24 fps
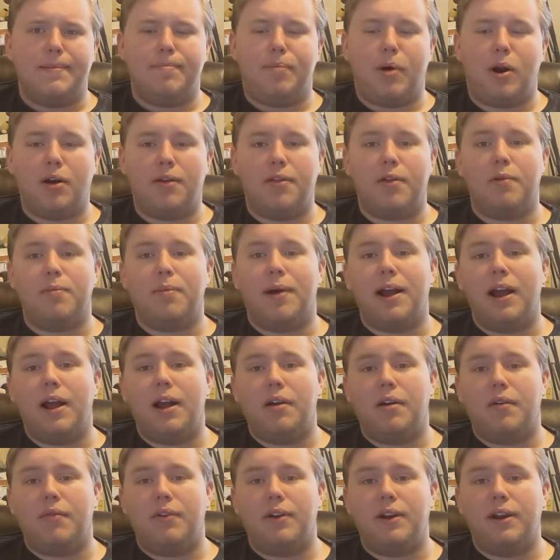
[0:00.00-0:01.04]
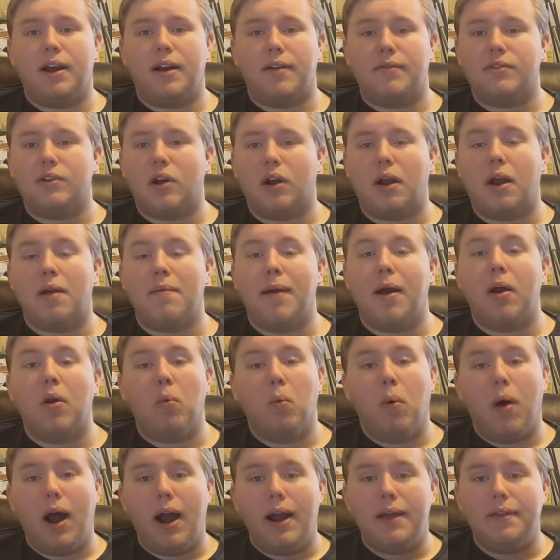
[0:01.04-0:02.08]
part of their biography, kind of talking
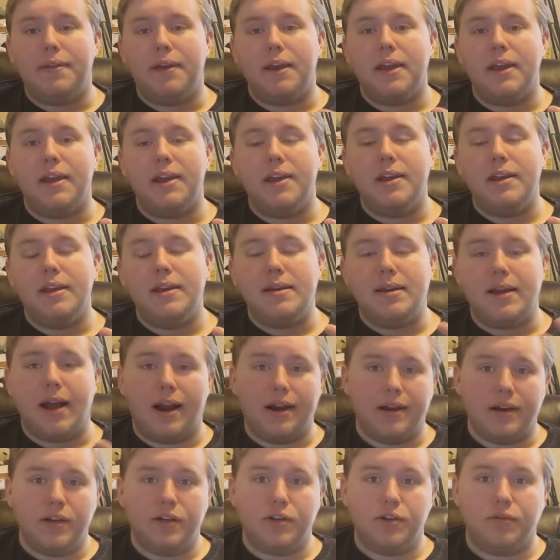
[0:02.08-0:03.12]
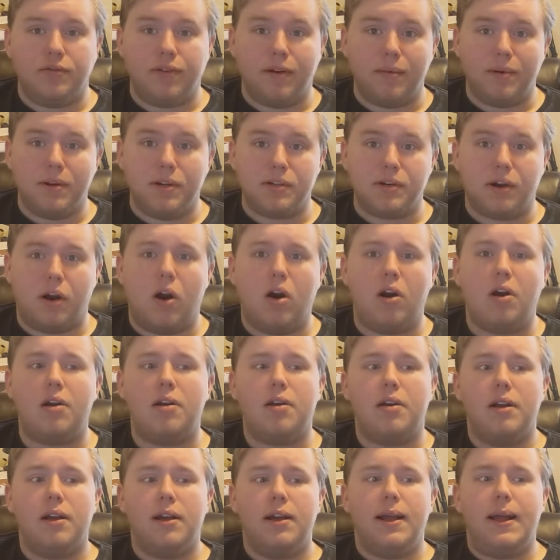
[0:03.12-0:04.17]
about why they got into feminist art?